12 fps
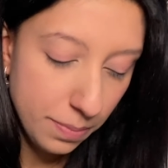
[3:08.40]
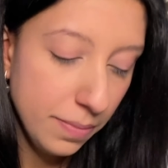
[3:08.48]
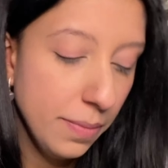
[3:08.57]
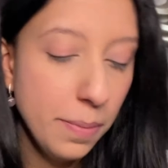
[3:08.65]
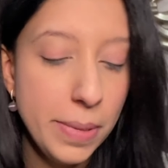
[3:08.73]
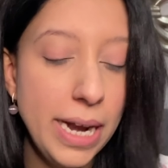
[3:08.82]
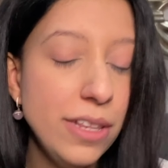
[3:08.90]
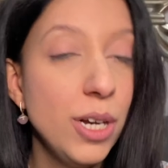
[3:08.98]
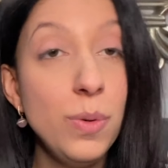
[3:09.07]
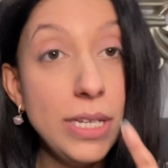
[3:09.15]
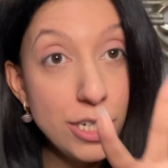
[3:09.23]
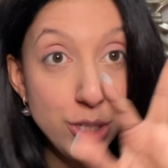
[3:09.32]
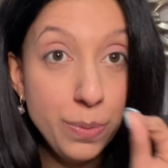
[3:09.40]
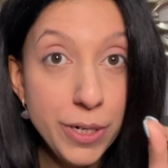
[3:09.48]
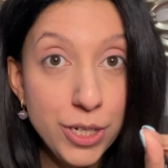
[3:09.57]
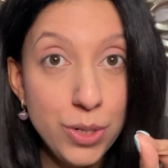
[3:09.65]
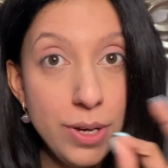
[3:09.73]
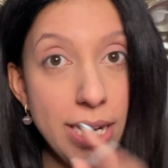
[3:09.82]
But I thought it was like super
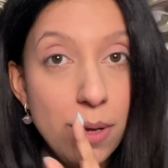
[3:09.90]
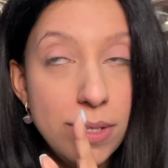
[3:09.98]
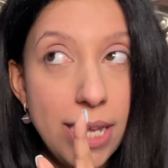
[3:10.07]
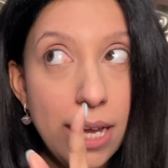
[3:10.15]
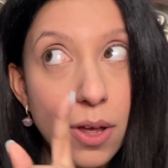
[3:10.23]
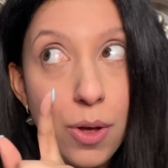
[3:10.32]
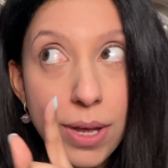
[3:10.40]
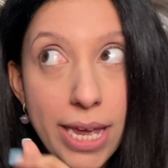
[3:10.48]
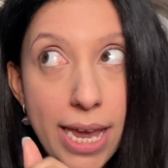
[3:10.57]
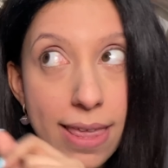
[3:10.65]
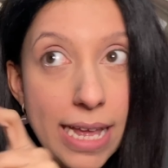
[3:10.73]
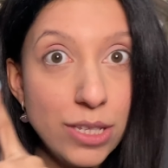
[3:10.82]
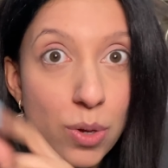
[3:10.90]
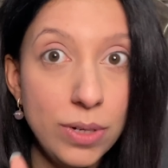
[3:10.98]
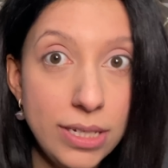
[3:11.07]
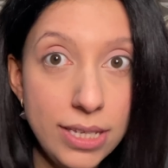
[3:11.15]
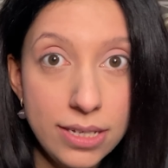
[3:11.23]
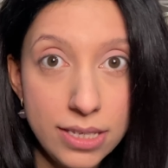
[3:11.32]
cute, and I was like, okay, that's only
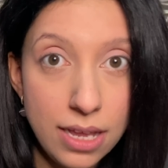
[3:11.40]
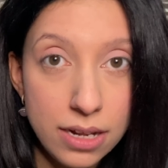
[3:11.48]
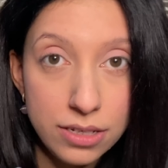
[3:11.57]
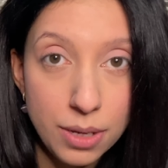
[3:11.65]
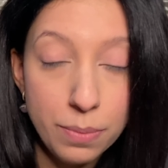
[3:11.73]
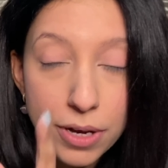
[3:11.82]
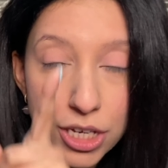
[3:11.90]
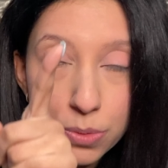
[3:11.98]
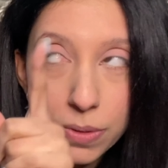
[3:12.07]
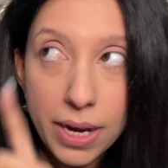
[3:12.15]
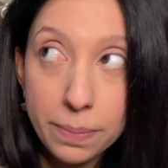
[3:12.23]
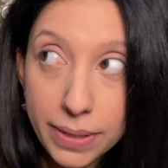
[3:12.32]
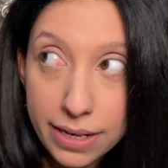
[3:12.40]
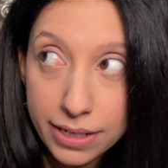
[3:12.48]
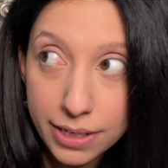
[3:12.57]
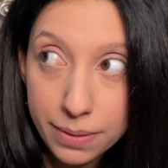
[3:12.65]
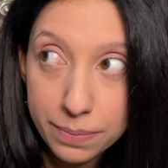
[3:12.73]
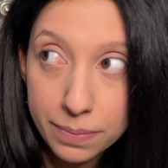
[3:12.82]
$60 on Poshmark, I'm getting
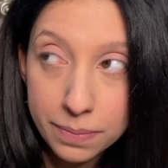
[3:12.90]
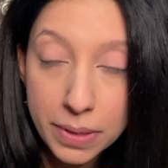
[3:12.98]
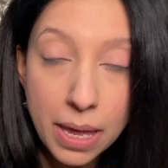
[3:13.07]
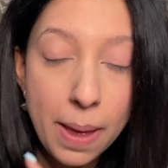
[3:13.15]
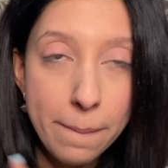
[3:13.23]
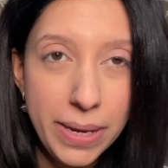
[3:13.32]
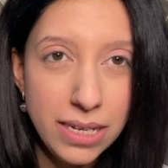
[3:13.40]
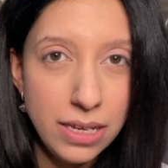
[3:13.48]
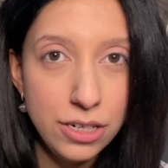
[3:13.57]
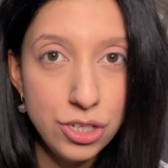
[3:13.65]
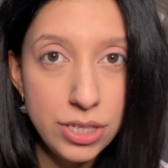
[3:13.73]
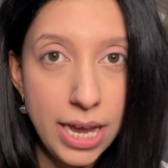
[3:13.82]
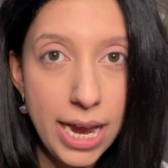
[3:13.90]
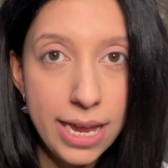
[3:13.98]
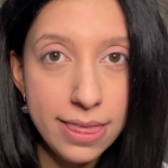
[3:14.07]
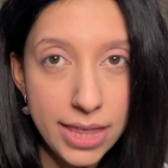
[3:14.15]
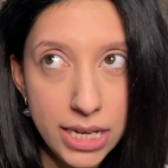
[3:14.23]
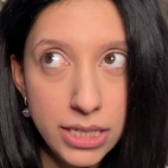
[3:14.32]
it. Because I
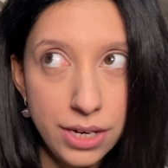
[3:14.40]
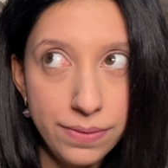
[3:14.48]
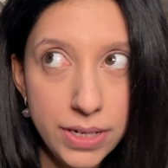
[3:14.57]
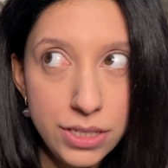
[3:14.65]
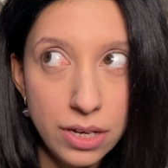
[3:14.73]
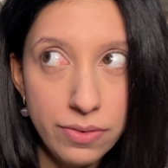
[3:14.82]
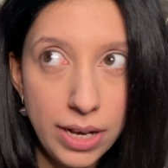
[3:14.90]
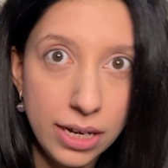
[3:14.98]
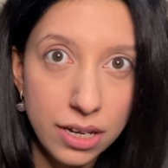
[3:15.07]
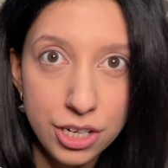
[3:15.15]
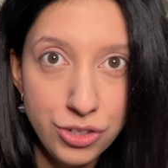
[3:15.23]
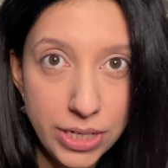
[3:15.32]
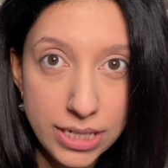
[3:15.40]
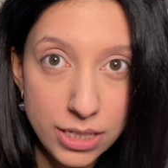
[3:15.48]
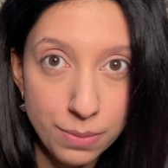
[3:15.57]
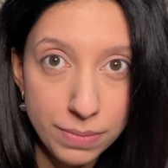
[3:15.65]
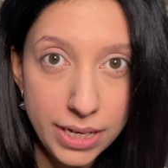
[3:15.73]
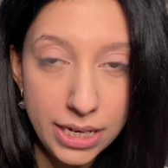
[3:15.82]
think they retail for like 100 and
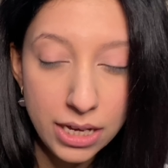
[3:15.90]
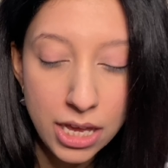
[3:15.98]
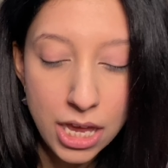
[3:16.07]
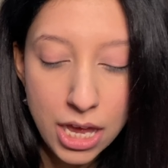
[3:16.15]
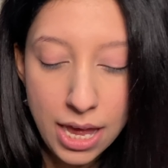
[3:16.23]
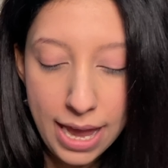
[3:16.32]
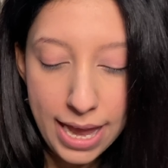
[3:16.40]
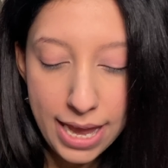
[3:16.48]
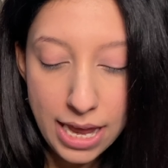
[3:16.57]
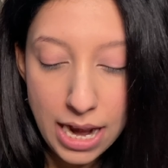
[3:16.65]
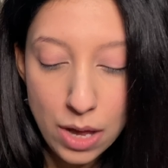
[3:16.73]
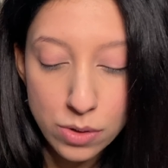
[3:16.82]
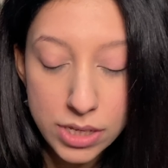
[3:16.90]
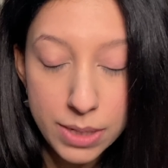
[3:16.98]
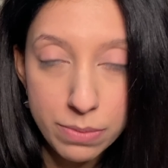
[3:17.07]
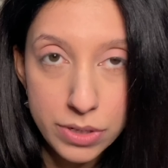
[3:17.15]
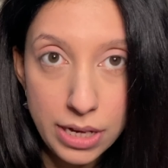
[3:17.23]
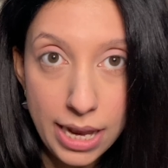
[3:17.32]
something, and I was
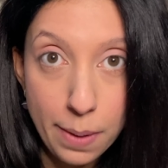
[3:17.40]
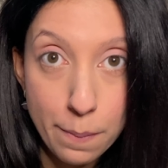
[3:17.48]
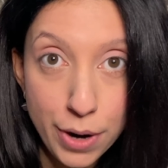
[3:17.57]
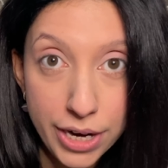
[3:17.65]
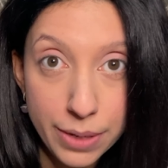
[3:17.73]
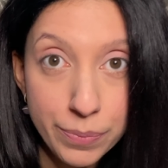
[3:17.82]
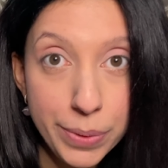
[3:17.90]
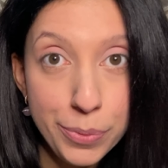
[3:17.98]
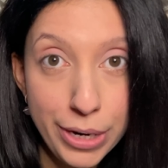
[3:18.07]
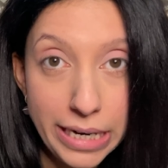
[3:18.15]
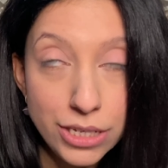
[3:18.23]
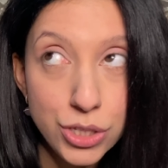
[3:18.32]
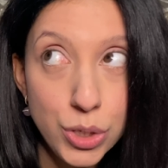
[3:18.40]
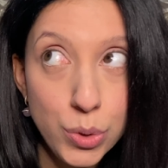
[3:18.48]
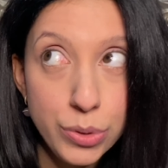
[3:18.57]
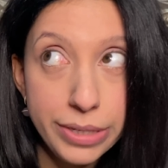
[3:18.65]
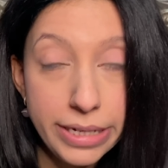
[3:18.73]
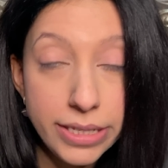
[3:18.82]
able to like bargain my price, so
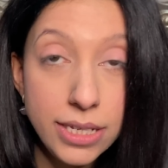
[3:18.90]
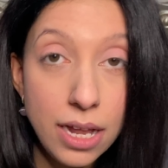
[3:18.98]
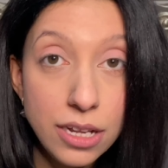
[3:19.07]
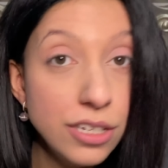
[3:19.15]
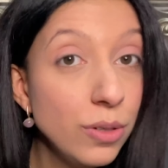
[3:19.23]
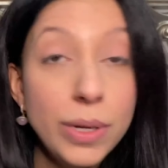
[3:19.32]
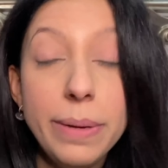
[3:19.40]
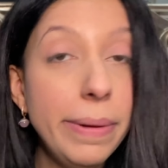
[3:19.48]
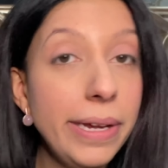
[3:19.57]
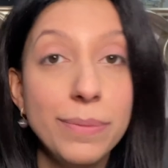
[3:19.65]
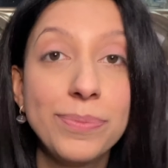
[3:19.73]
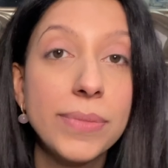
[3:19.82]
$60 is what I paid.